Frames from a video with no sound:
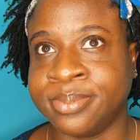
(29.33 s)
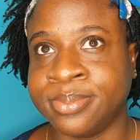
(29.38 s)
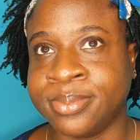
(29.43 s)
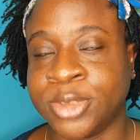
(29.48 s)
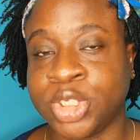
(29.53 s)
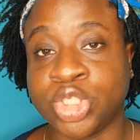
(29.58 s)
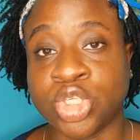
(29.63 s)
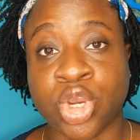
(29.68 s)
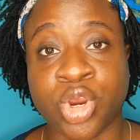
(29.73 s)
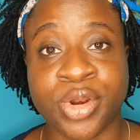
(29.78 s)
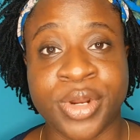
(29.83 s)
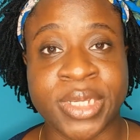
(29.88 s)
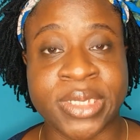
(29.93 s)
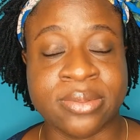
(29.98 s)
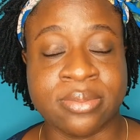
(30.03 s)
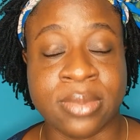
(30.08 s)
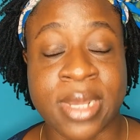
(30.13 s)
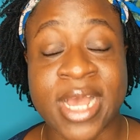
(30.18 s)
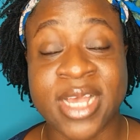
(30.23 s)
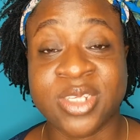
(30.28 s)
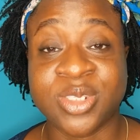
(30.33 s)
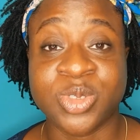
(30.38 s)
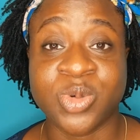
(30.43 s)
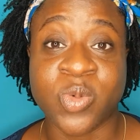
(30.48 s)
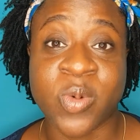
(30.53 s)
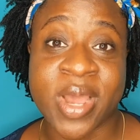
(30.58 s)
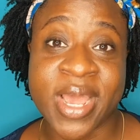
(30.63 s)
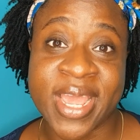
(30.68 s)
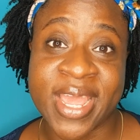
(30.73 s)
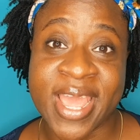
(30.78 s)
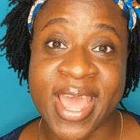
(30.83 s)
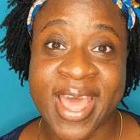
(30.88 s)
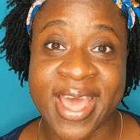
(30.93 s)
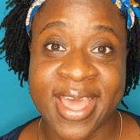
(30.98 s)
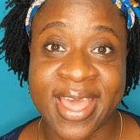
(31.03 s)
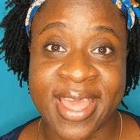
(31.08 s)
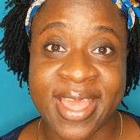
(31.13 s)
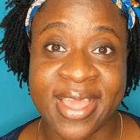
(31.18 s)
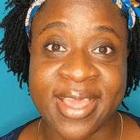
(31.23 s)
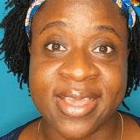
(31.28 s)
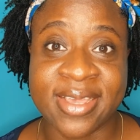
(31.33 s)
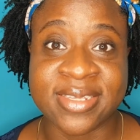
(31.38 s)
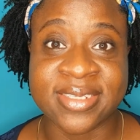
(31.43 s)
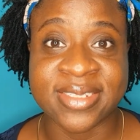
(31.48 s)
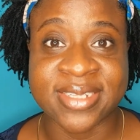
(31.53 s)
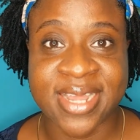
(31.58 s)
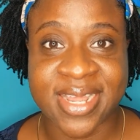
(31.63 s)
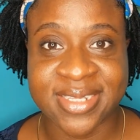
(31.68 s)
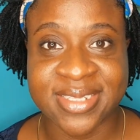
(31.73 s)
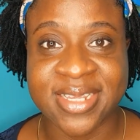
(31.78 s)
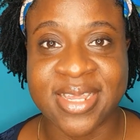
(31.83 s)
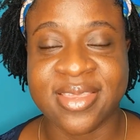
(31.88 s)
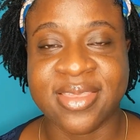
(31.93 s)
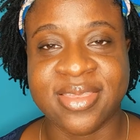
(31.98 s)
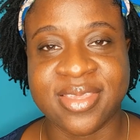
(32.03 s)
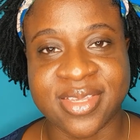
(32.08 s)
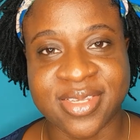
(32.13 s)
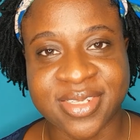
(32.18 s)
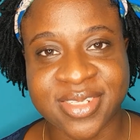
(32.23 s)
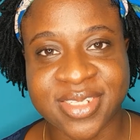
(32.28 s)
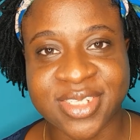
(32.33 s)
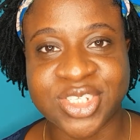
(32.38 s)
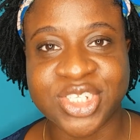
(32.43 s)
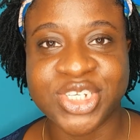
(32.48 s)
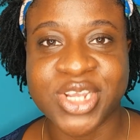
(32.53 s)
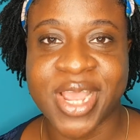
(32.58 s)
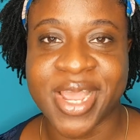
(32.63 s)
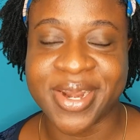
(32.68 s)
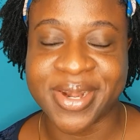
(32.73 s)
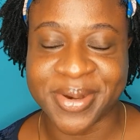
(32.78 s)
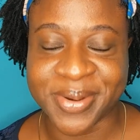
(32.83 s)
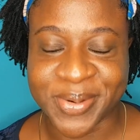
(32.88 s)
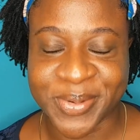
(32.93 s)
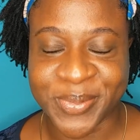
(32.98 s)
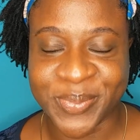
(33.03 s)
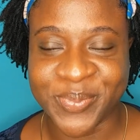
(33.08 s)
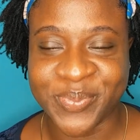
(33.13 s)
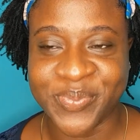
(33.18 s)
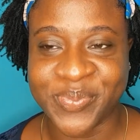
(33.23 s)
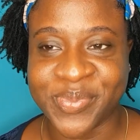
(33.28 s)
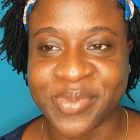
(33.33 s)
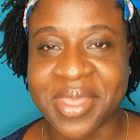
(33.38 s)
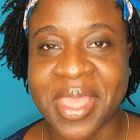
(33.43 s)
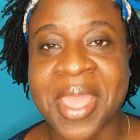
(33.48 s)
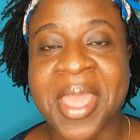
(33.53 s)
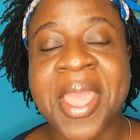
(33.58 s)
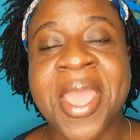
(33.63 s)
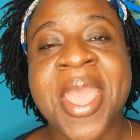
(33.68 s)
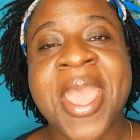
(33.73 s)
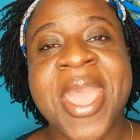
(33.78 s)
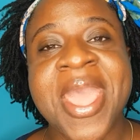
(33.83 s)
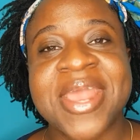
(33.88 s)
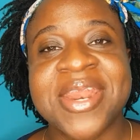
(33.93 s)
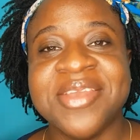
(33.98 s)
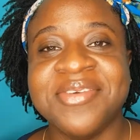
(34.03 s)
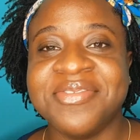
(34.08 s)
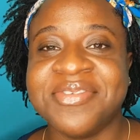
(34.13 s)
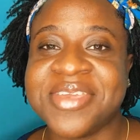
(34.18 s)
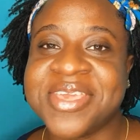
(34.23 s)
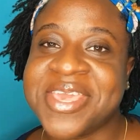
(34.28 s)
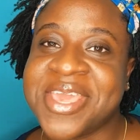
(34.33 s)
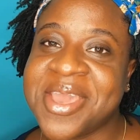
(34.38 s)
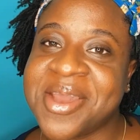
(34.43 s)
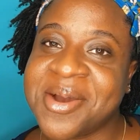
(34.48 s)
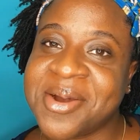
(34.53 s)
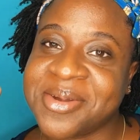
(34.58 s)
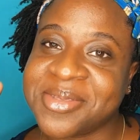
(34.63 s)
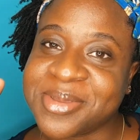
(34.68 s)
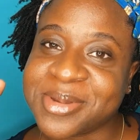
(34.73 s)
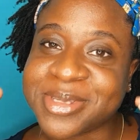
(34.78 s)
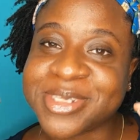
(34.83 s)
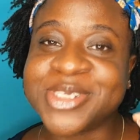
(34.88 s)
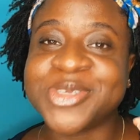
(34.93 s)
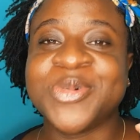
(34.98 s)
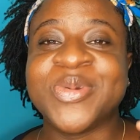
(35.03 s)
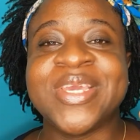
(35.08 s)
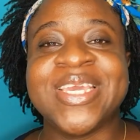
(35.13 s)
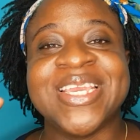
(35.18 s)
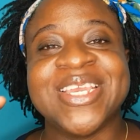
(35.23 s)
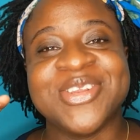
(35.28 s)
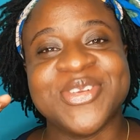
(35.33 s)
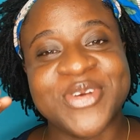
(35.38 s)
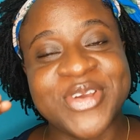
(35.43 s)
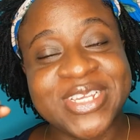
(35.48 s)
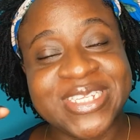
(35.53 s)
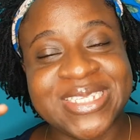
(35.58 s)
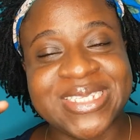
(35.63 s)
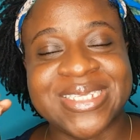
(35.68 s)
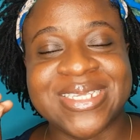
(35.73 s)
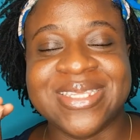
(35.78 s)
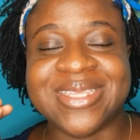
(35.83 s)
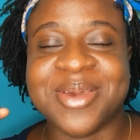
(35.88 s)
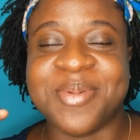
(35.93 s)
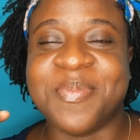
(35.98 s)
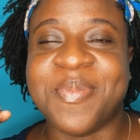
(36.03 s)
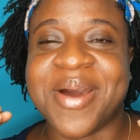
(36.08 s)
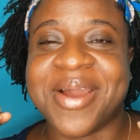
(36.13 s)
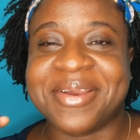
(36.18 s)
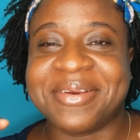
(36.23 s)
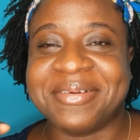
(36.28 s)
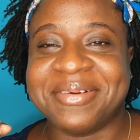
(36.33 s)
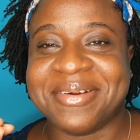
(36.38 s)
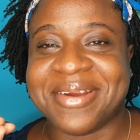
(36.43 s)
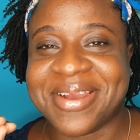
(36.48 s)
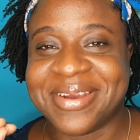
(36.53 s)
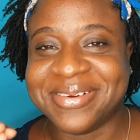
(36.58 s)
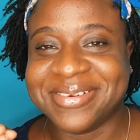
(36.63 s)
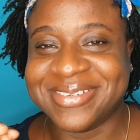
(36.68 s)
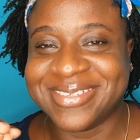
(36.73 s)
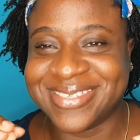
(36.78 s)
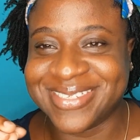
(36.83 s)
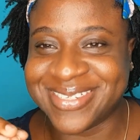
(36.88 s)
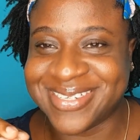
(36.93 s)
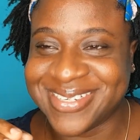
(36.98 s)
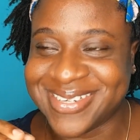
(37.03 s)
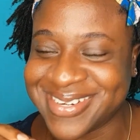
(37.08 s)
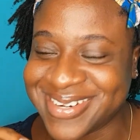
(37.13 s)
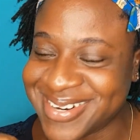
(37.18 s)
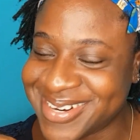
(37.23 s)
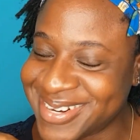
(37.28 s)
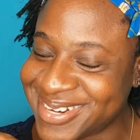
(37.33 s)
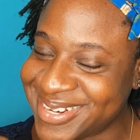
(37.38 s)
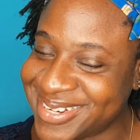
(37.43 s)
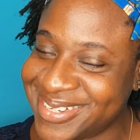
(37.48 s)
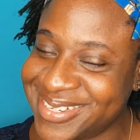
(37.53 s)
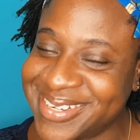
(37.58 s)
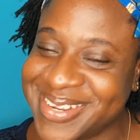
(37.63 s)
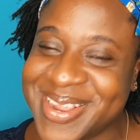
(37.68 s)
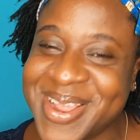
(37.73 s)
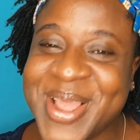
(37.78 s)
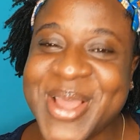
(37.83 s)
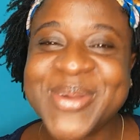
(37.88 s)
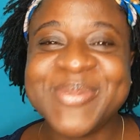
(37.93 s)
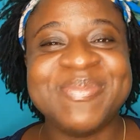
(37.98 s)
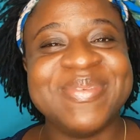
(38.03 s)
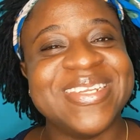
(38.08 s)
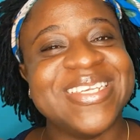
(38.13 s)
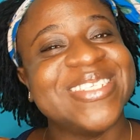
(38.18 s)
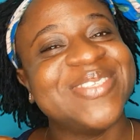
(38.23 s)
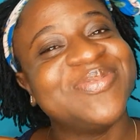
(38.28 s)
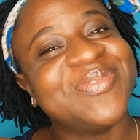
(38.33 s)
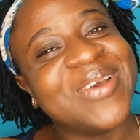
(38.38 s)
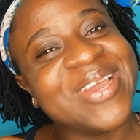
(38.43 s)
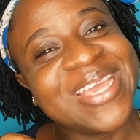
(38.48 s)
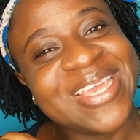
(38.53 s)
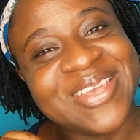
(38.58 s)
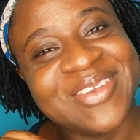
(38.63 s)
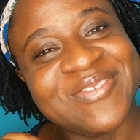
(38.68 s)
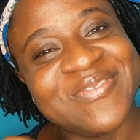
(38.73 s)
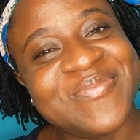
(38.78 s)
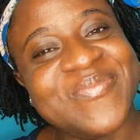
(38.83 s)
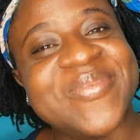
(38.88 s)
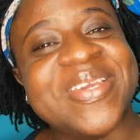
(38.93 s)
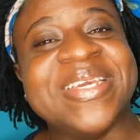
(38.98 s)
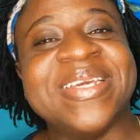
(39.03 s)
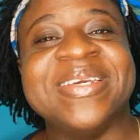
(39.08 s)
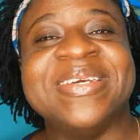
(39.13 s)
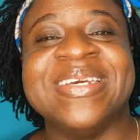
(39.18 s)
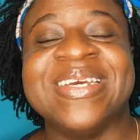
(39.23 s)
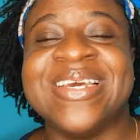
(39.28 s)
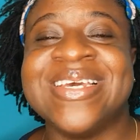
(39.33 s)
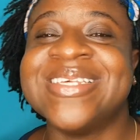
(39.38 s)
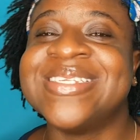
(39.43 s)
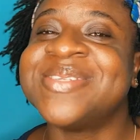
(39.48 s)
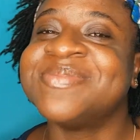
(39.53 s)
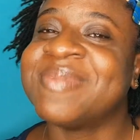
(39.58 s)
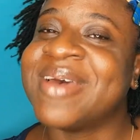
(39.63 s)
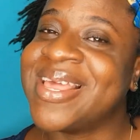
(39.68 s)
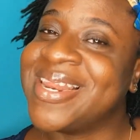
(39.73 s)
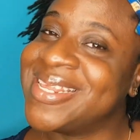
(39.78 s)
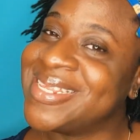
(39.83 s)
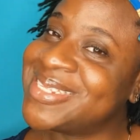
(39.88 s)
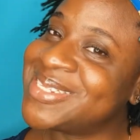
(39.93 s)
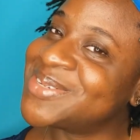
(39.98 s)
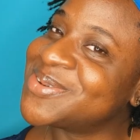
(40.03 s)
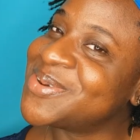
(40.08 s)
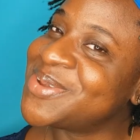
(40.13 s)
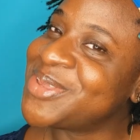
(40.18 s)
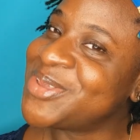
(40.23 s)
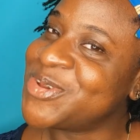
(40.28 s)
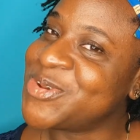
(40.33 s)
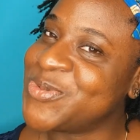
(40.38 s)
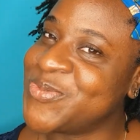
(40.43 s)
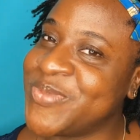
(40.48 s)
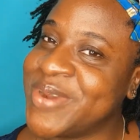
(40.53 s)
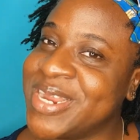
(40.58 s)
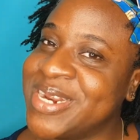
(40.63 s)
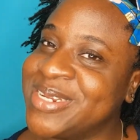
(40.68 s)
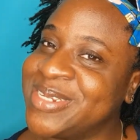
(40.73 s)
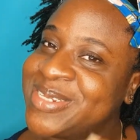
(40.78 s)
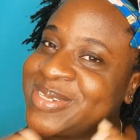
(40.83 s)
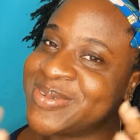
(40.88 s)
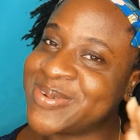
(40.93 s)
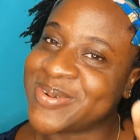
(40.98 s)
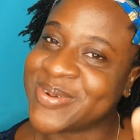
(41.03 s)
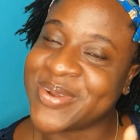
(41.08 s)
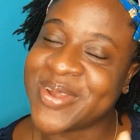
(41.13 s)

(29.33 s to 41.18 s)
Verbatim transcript: story as to why I started this channel and if you hear all those squeaky noises in the background, please forgive me. It's my little human, so